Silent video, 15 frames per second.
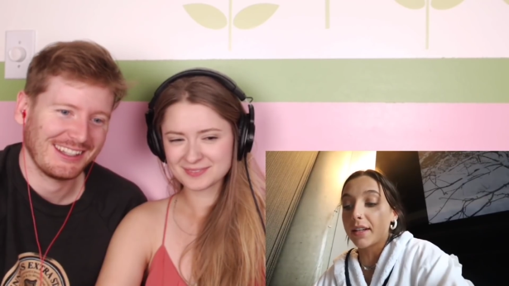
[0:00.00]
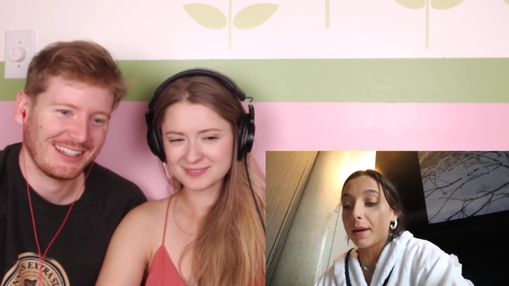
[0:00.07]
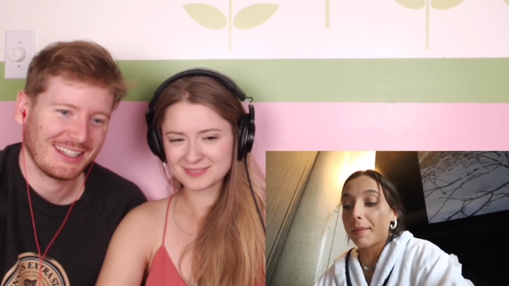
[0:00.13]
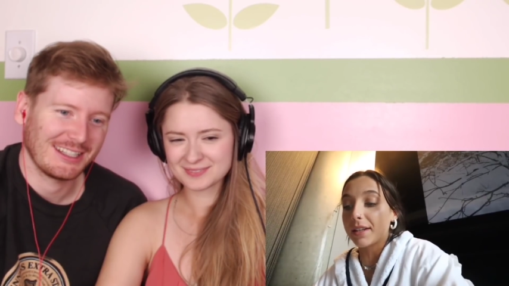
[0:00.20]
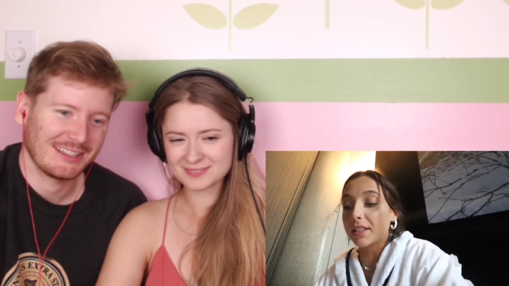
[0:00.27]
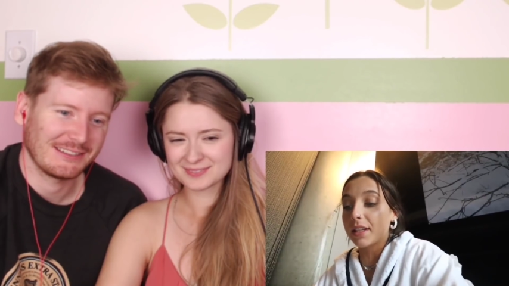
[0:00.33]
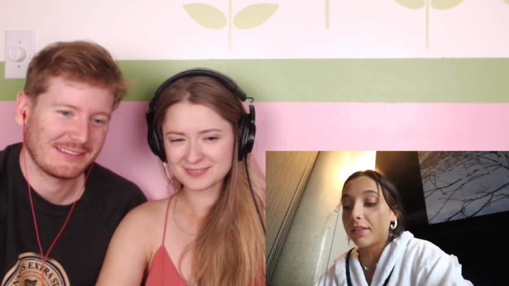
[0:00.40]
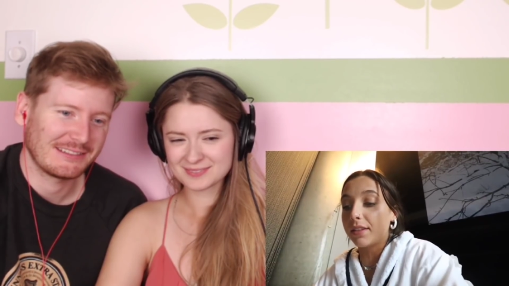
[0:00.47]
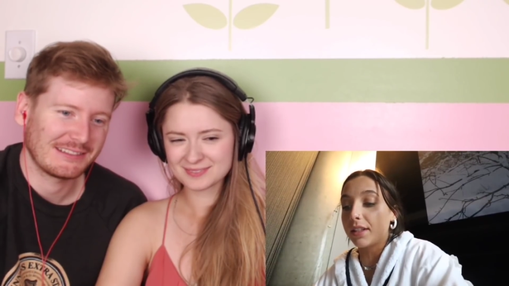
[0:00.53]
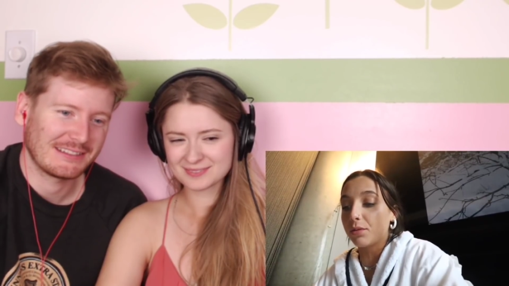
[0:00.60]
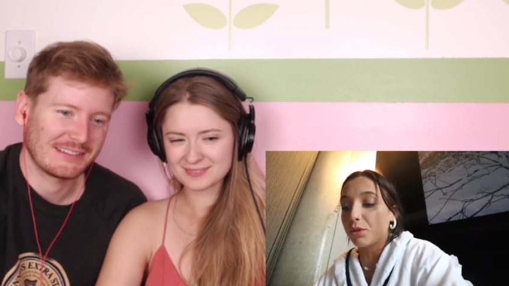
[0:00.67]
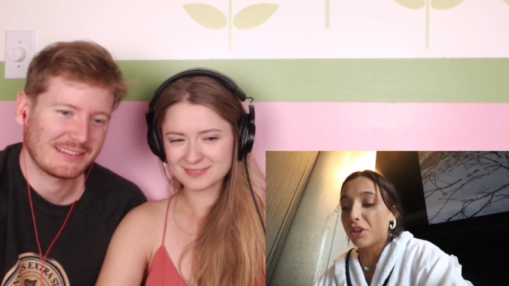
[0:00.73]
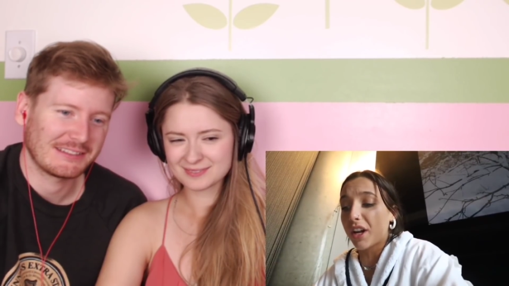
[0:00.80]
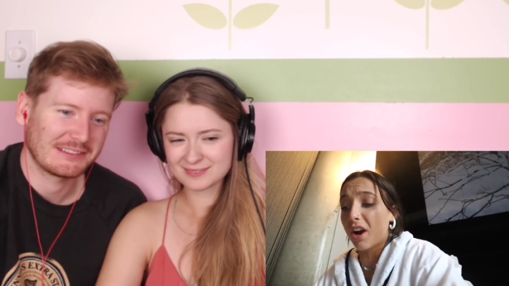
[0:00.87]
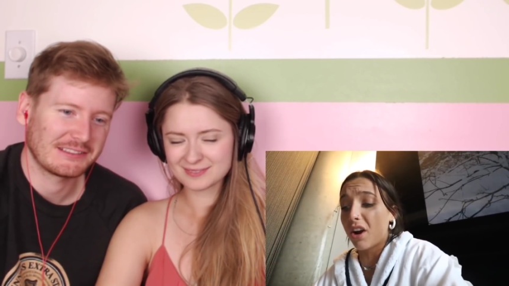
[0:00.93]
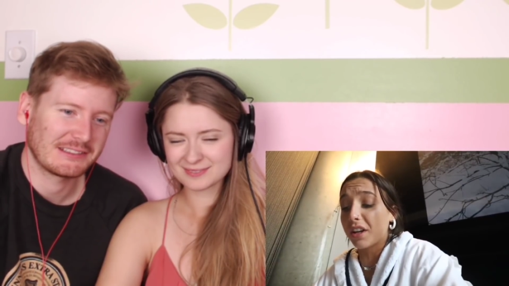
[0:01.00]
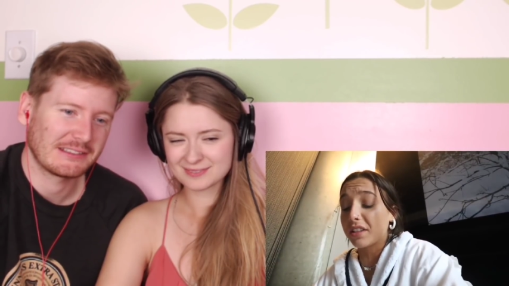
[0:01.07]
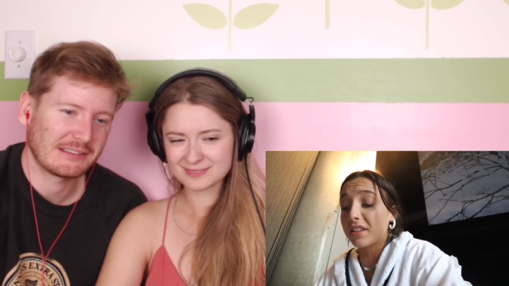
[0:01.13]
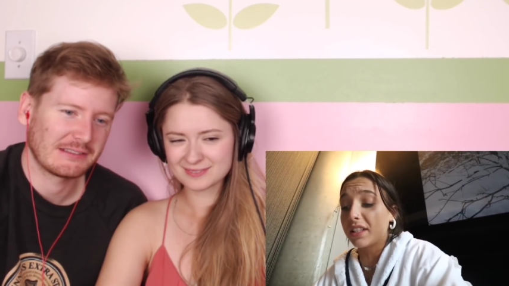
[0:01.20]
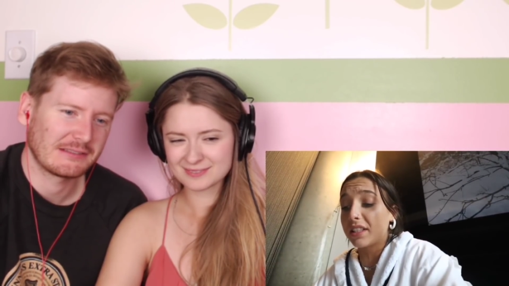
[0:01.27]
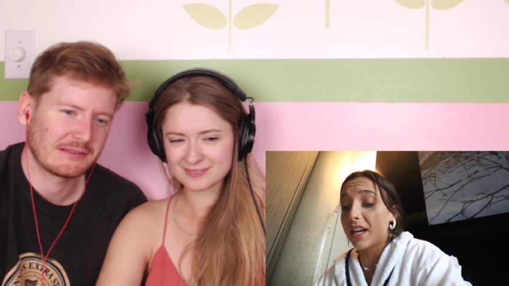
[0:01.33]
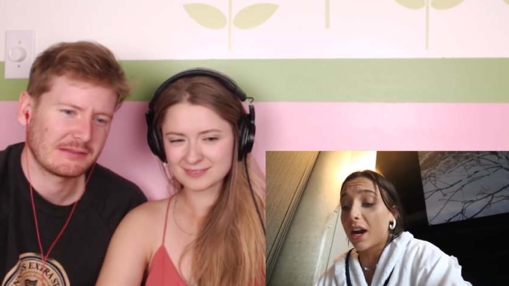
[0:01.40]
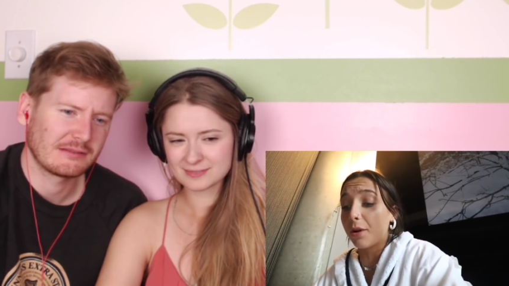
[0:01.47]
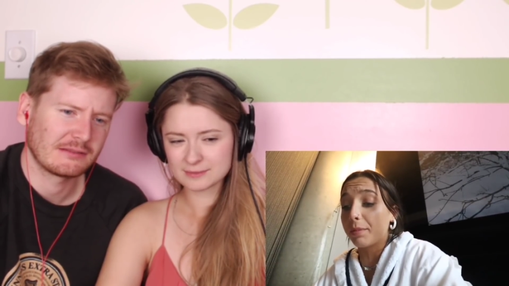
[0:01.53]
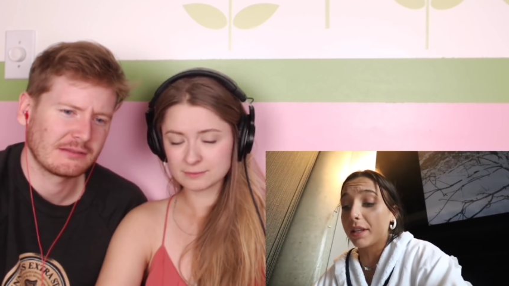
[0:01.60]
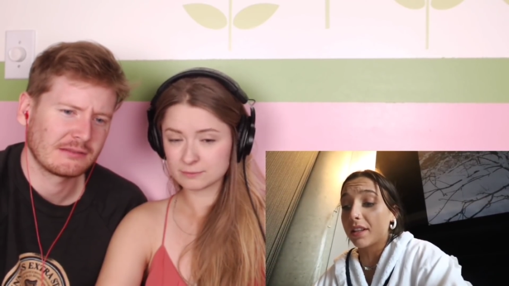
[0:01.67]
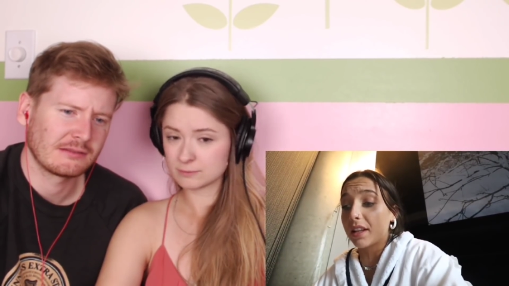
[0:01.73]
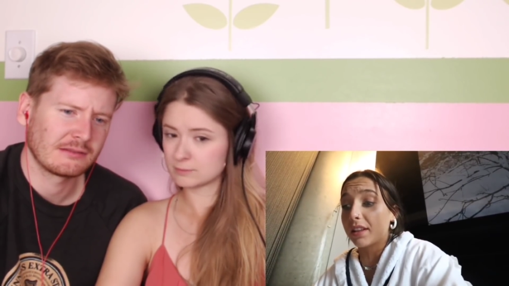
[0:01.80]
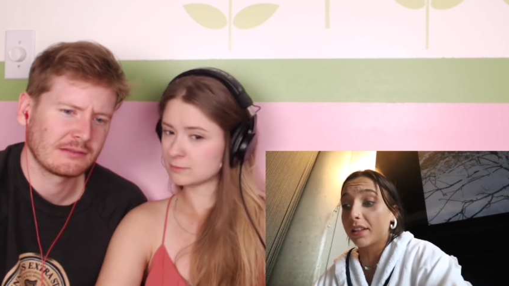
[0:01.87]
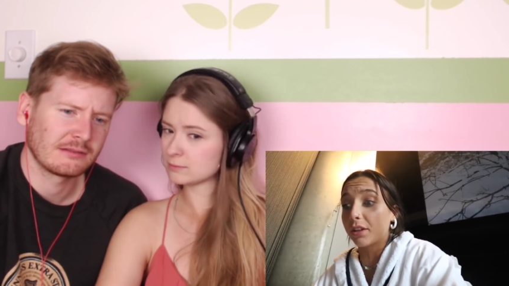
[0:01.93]
Speaker 1: nighttime activities, which I honestly doubt
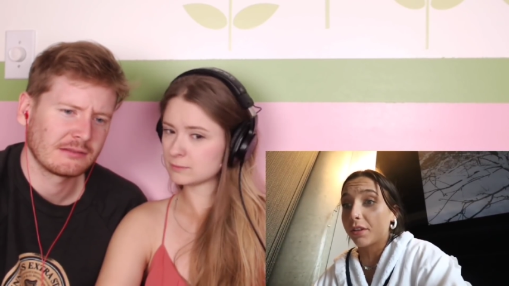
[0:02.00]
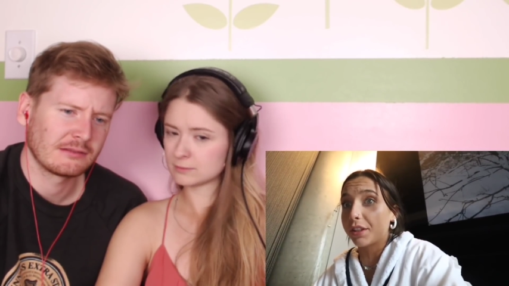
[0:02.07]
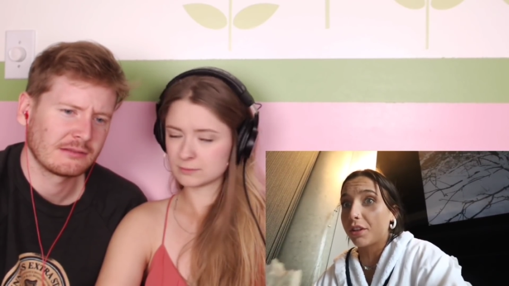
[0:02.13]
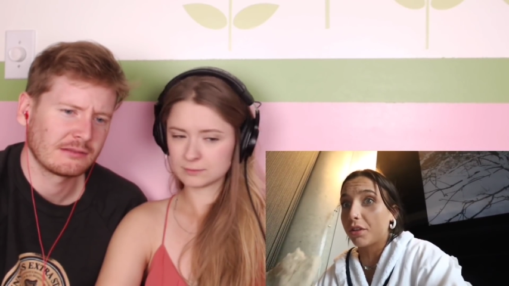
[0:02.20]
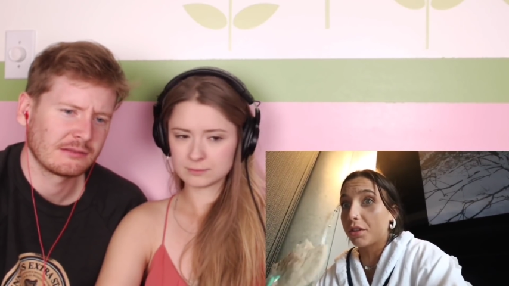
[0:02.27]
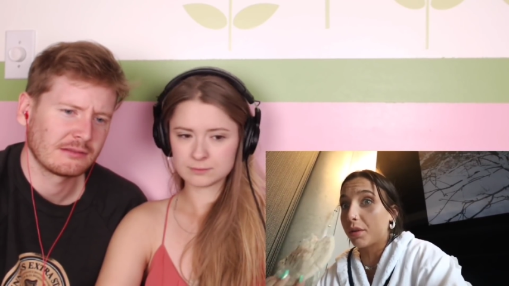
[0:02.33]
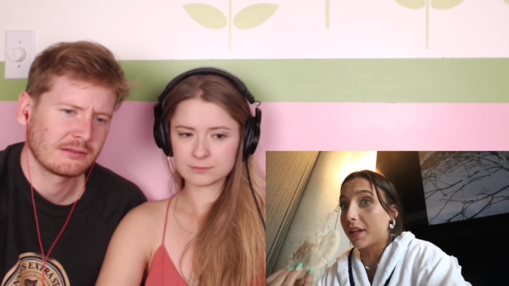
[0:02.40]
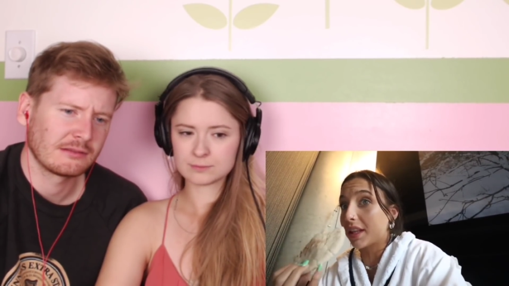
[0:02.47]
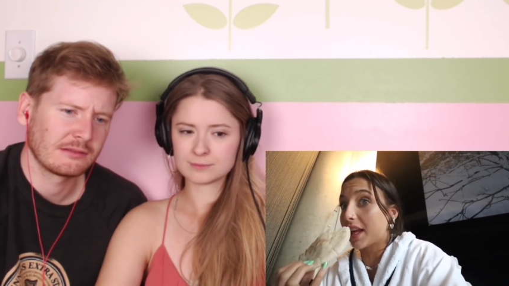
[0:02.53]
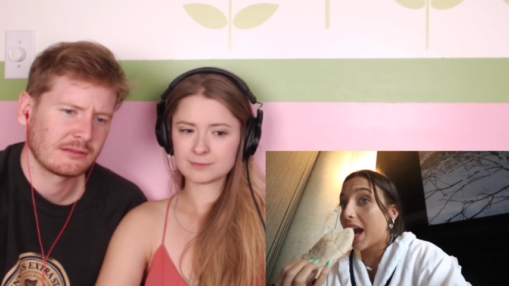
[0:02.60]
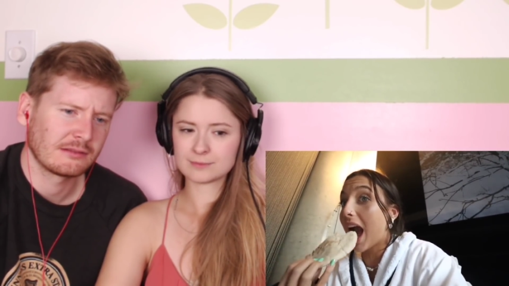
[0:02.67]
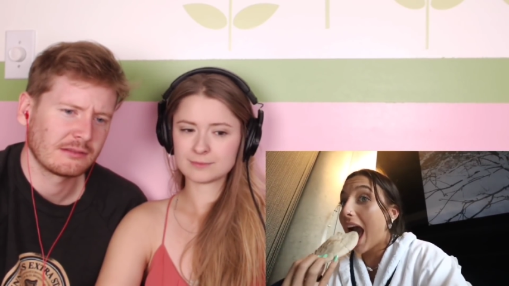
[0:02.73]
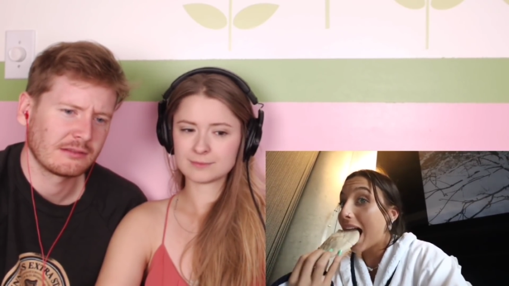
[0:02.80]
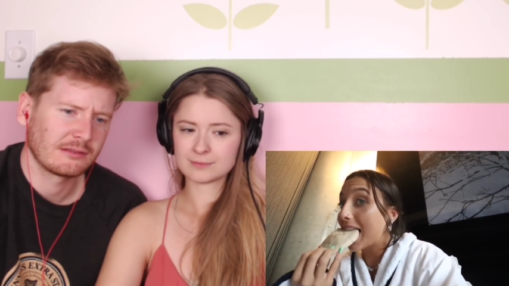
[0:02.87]
because I literally don't do anything